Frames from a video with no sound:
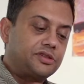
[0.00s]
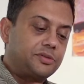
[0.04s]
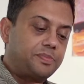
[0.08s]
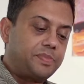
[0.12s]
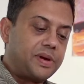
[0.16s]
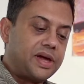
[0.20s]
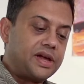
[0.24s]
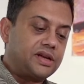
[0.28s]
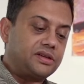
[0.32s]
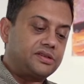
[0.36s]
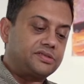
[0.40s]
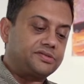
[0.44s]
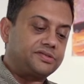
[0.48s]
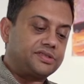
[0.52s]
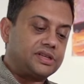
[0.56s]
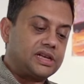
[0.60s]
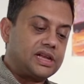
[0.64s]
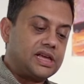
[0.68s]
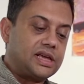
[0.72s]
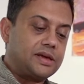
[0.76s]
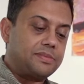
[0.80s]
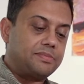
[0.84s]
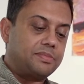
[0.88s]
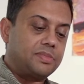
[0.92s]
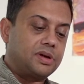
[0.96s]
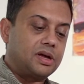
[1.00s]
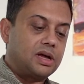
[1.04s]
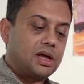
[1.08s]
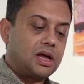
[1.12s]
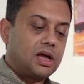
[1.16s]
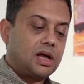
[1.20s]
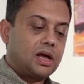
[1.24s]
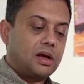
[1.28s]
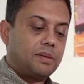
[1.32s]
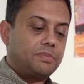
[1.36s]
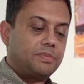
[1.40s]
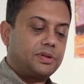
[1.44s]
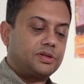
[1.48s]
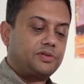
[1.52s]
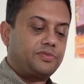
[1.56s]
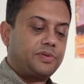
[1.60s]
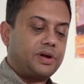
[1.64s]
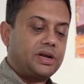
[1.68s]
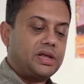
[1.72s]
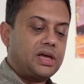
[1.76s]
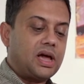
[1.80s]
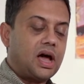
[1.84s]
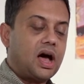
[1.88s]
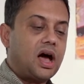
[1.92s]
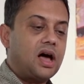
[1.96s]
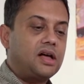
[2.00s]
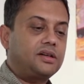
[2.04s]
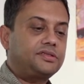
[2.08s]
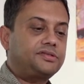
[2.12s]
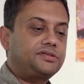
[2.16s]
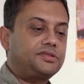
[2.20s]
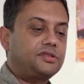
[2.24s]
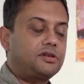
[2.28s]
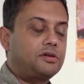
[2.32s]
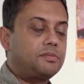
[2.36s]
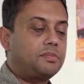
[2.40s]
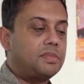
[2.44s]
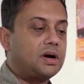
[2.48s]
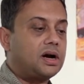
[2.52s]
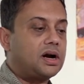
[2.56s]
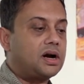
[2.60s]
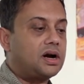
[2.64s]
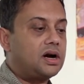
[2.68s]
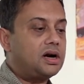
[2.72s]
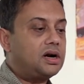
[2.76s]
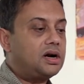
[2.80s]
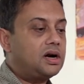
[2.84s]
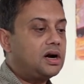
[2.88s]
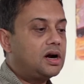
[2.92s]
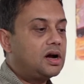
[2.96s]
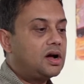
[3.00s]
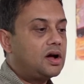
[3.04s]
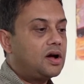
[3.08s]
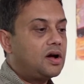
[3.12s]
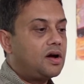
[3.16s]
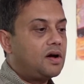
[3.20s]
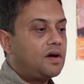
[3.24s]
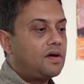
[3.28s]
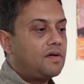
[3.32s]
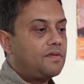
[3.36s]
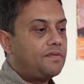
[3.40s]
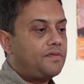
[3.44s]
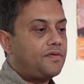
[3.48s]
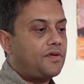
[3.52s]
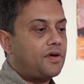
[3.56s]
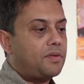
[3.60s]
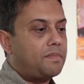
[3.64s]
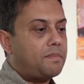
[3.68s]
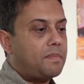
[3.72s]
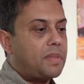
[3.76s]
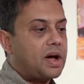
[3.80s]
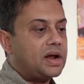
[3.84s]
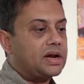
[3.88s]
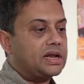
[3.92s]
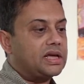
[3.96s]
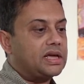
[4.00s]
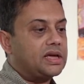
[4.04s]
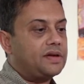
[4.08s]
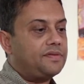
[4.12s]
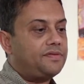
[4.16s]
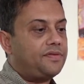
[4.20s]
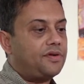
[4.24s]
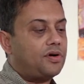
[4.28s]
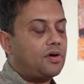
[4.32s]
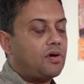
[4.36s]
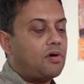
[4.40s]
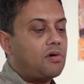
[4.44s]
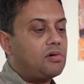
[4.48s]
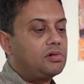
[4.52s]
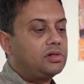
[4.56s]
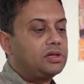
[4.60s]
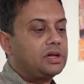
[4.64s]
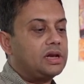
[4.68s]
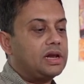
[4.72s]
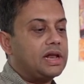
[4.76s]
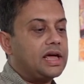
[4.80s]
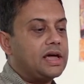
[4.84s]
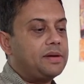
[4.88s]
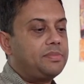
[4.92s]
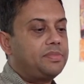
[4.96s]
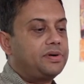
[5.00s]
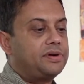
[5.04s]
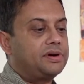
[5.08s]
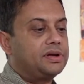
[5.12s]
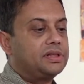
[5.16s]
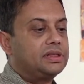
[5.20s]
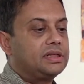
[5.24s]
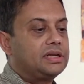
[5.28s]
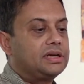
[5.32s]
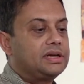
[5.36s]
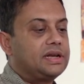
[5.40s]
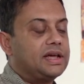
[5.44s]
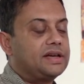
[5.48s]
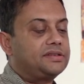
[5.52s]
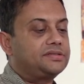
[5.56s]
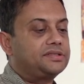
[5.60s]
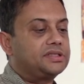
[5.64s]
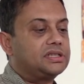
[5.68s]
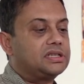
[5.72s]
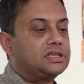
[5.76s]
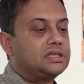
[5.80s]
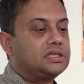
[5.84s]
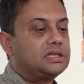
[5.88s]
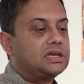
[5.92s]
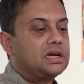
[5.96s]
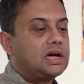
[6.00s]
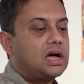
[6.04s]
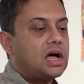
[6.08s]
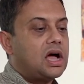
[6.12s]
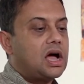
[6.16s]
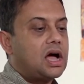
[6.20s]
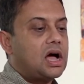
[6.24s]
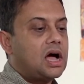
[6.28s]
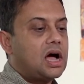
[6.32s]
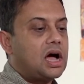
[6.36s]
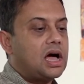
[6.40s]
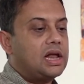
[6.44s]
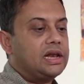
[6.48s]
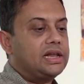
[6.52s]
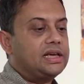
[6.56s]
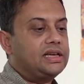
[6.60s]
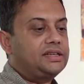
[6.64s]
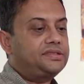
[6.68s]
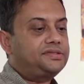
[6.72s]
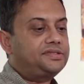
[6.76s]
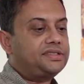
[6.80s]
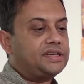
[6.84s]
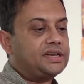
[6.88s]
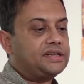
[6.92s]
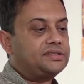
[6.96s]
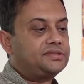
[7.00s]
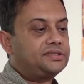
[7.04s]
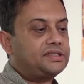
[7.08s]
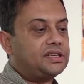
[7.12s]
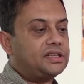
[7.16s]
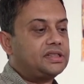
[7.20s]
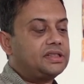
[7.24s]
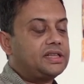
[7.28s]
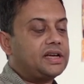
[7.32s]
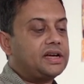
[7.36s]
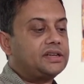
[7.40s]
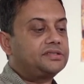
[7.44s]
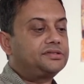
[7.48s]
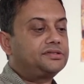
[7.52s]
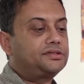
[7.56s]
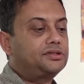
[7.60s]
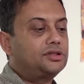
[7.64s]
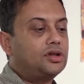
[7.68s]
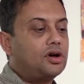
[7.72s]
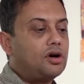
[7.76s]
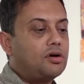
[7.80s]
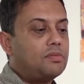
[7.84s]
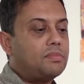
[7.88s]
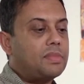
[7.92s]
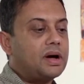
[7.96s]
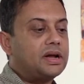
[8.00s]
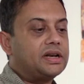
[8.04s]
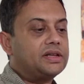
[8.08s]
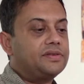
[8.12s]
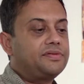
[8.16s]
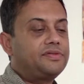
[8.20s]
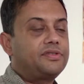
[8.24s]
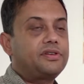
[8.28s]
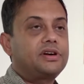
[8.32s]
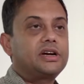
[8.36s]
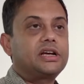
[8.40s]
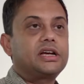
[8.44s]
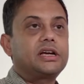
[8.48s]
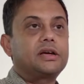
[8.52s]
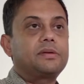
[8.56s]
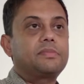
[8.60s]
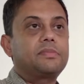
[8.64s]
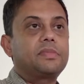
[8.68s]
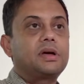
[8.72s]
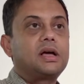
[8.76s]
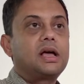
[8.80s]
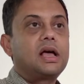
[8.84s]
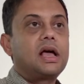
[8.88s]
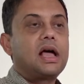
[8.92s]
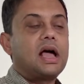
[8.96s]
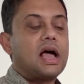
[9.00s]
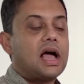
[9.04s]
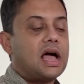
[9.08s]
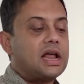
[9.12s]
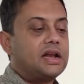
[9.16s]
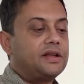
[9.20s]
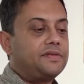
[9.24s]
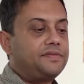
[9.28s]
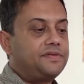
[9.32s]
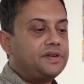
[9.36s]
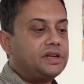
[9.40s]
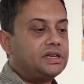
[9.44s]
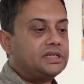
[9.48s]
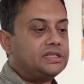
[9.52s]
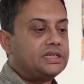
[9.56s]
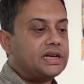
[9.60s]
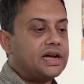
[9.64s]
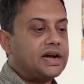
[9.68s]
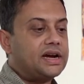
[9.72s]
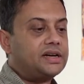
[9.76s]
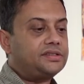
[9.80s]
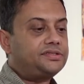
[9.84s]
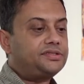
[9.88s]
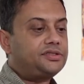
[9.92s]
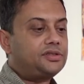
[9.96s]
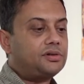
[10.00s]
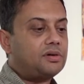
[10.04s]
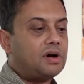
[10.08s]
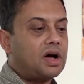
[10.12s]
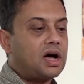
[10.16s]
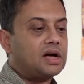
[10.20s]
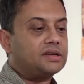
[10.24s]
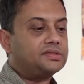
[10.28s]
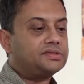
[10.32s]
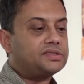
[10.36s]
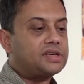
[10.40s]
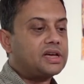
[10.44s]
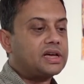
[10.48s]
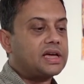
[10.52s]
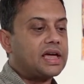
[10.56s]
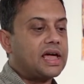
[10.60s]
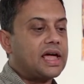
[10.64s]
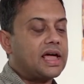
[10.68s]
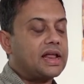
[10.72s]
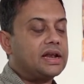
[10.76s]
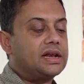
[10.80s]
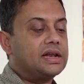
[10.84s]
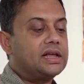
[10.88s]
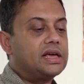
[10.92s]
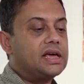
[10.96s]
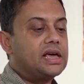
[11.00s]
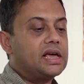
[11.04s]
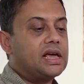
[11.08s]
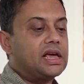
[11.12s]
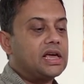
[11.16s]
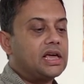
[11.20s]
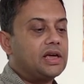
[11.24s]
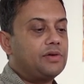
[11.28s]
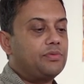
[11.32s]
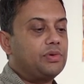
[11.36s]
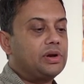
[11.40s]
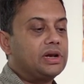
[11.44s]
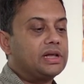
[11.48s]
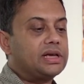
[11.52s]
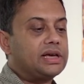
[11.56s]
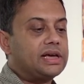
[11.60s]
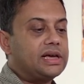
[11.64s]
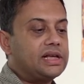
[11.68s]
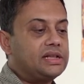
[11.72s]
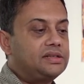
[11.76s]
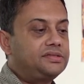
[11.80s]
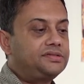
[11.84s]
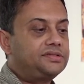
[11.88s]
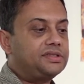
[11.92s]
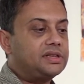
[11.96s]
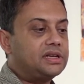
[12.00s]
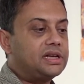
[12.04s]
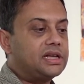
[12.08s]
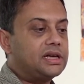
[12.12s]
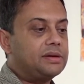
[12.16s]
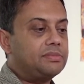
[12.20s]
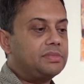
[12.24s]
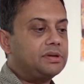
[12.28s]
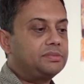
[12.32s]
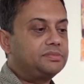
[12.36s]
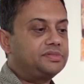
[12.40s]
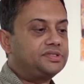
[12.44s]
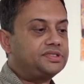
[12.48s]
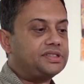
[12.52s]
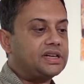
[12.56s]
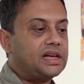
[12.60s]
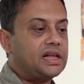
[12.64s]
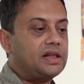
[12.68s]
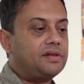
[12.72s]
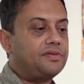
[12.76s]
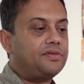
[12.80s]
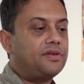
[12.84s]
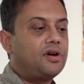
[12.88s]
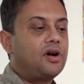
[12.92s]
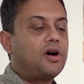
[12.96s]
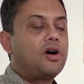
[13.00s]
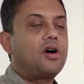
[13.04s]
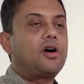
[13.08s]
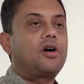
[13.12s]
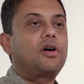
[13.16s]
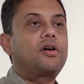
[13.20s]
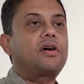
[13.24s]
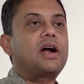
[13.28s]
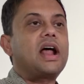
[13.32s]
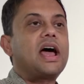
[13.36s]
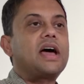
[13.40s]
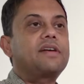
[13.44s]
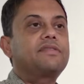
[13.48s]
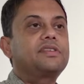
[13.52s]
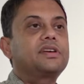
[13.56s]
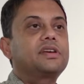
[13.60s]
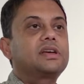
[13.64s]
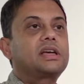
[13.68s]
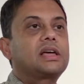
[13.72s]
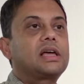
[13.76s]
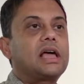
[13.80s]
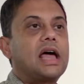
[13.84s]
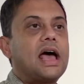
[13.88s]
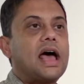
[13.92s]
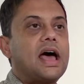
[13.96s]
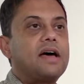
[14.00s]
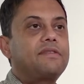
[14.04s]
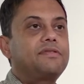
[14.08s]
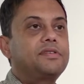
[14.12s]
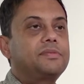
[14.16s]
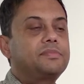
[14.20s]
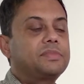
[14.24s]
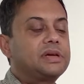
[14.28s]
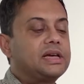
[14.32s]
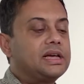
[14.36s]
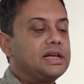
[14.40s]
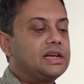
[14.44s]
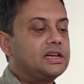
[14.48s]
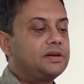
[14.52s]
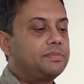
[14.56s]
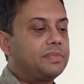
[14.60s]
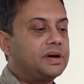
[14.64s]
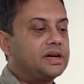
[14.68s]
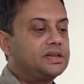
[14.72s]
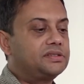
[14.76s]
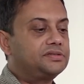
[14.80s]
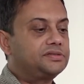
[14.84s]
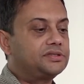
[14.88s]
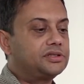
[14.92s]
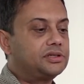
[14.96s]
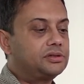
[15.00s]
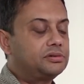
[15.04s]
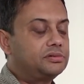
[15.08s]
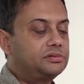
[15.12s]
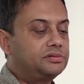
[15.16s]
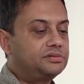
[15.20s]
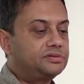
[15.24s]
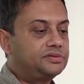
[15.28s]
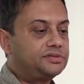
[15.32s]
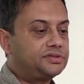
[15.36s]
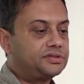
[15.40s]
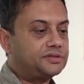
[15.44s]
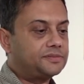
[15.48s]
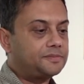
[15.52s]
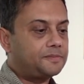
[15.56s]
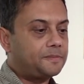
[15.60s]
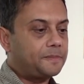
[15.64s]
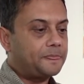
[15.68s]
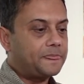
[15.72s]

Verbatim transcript: opaque to Salim, but when he asks Omar for money for all the labor in the desert, Ali says that there's no money for him, and if he dares to ask again, he will kill Salim himself or having, have him killed by his goons.